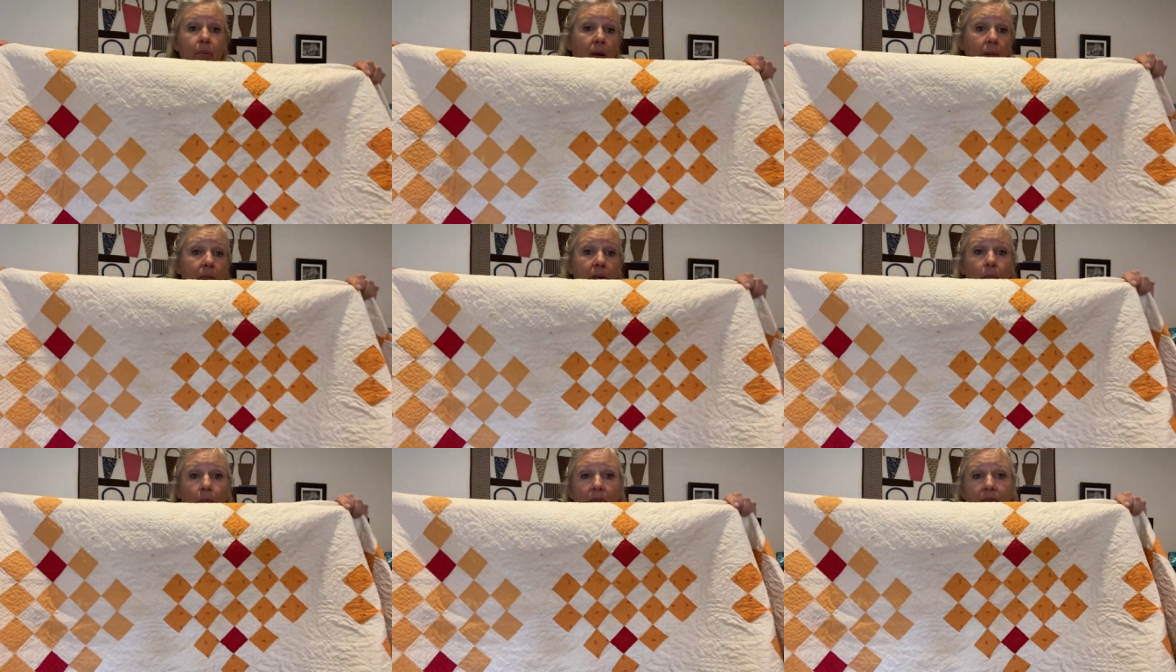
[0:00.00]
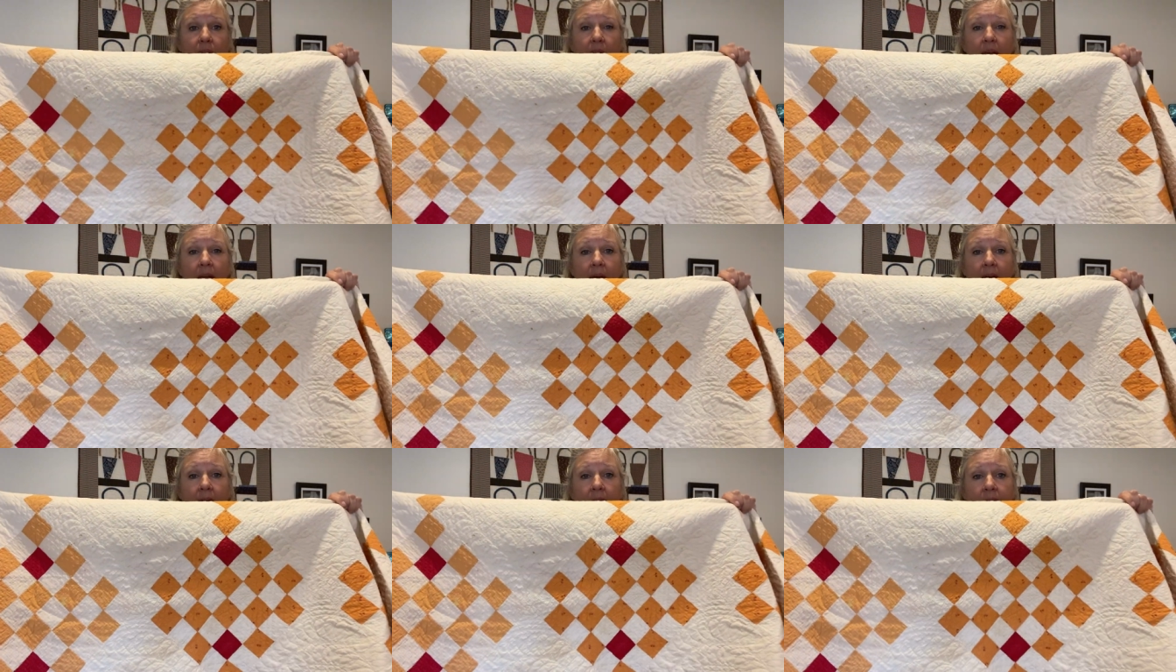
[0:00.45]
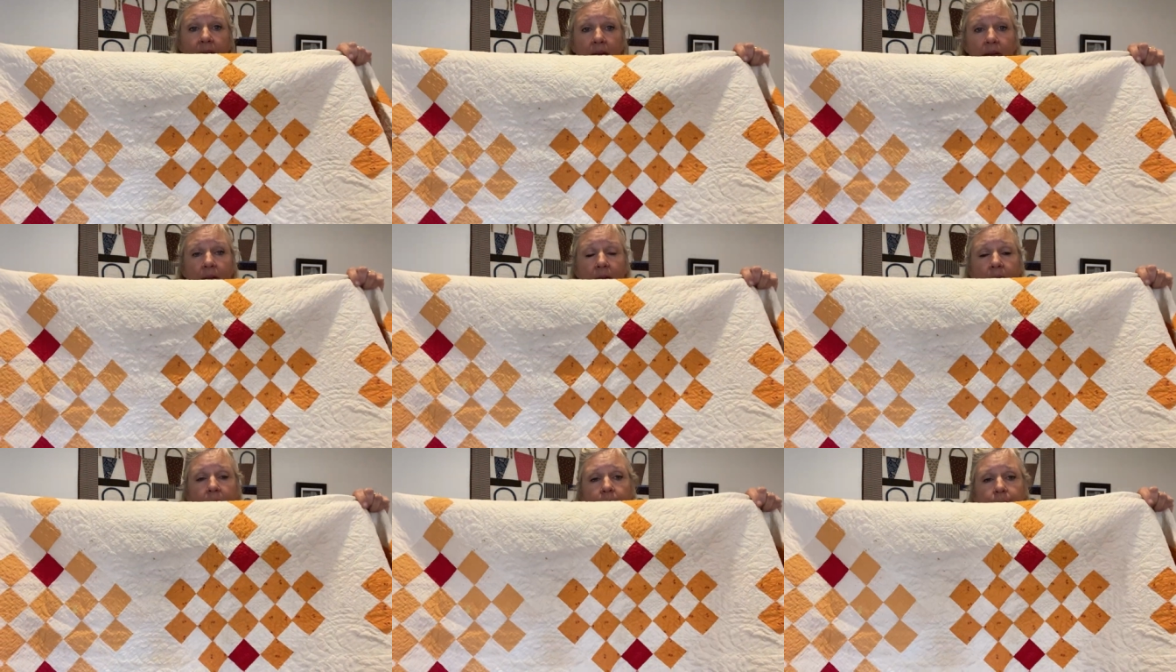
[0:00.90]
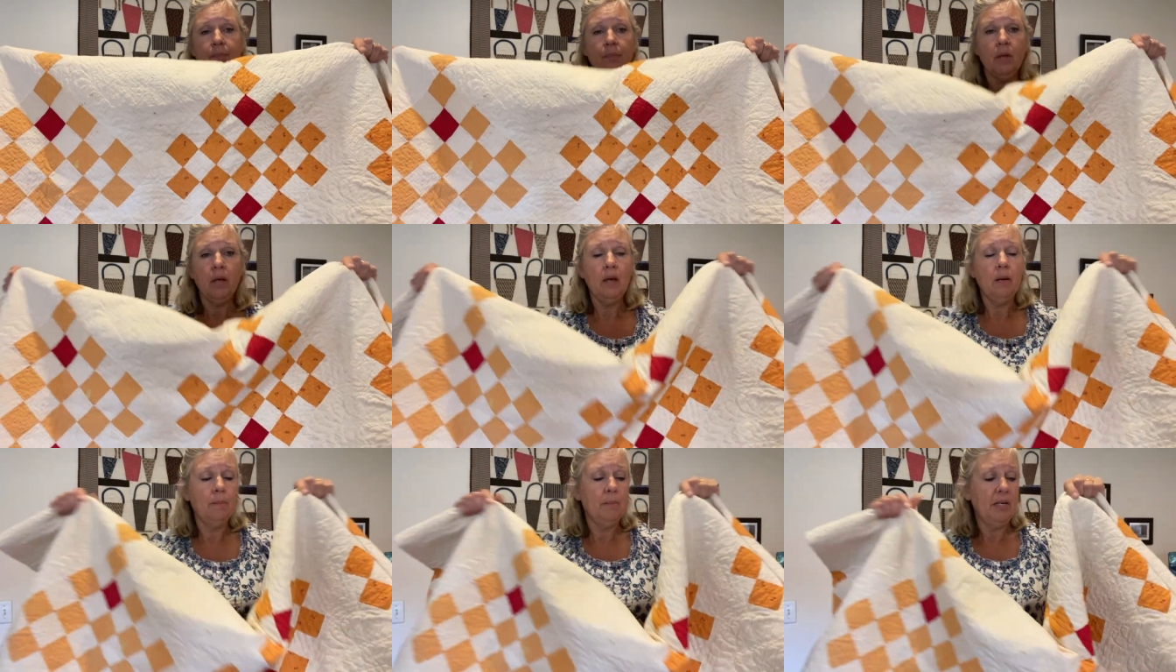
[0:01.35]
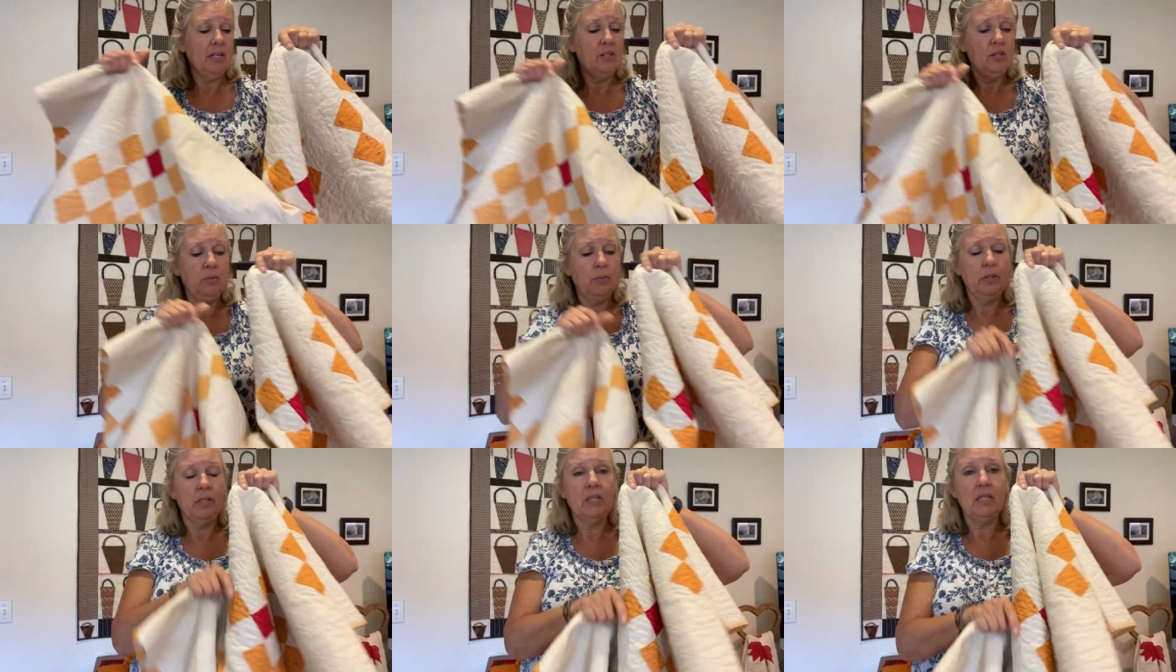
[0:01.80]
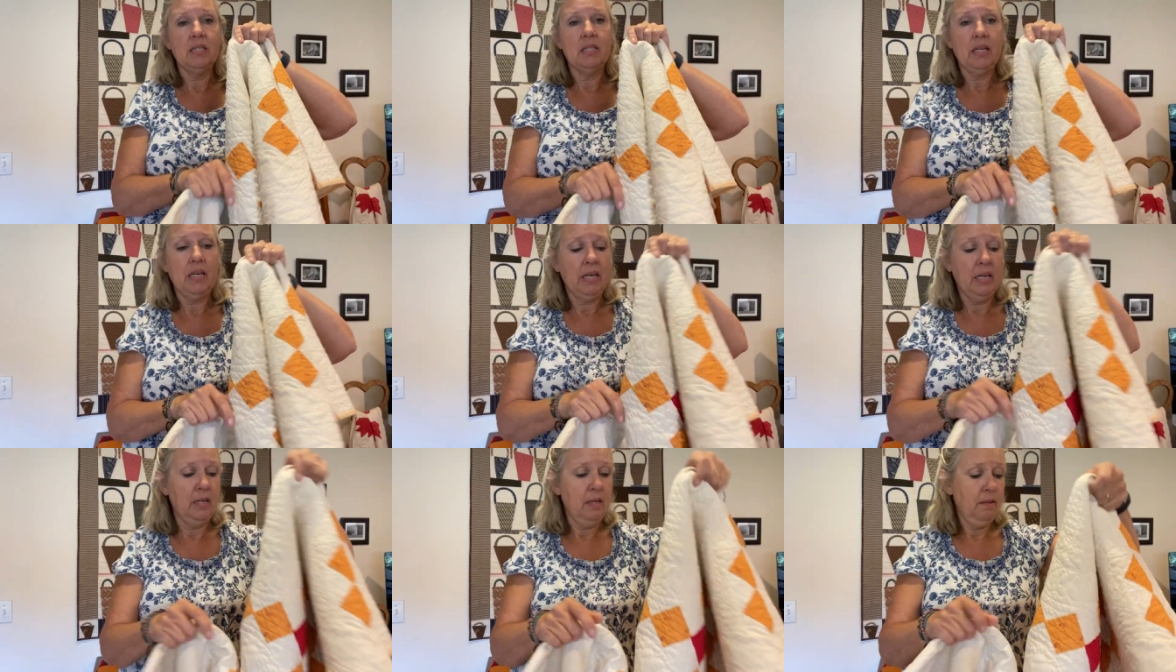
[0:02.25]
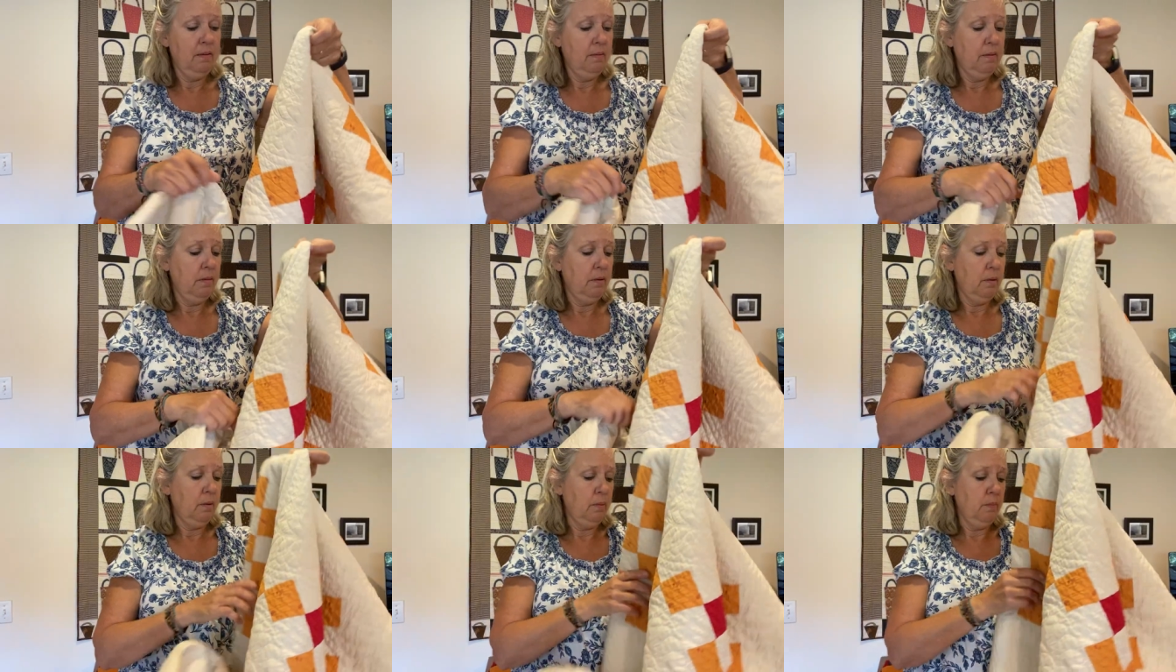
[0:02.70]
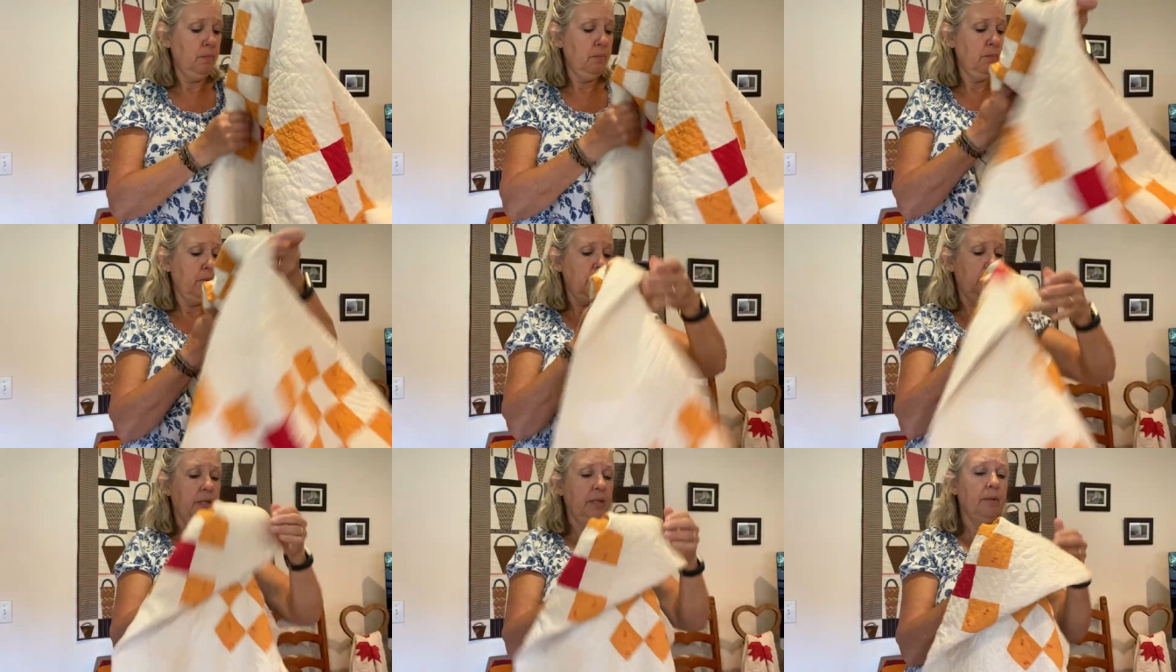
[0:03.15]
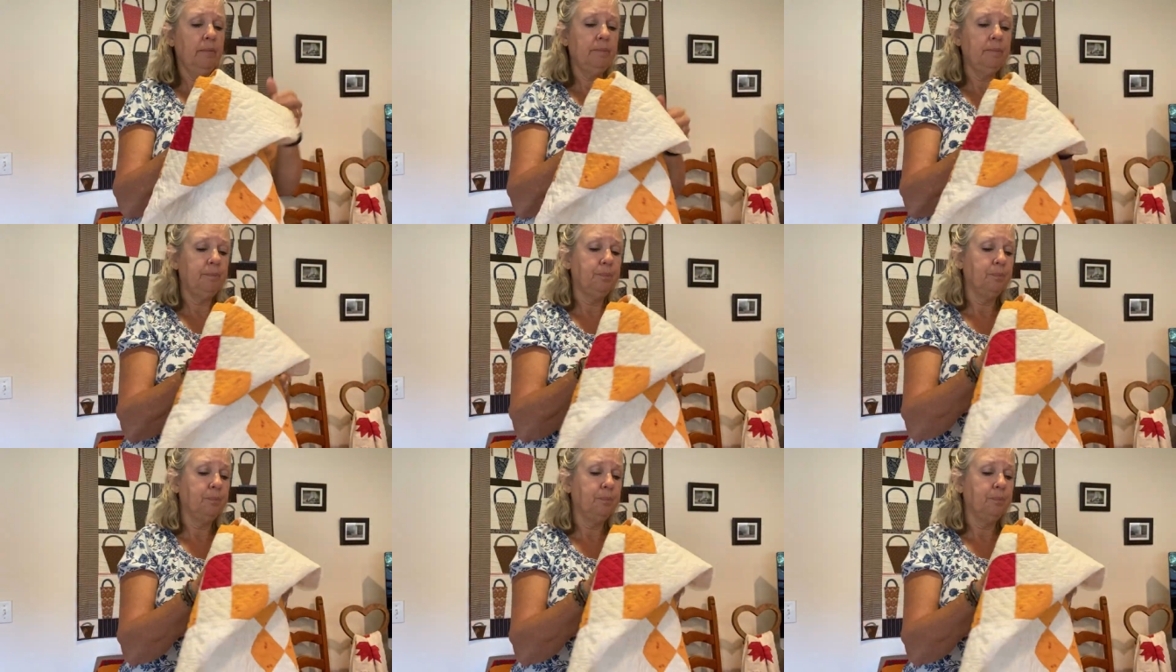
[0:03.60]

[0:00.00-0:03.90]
probably what they had. Um, I do wanna say though, really,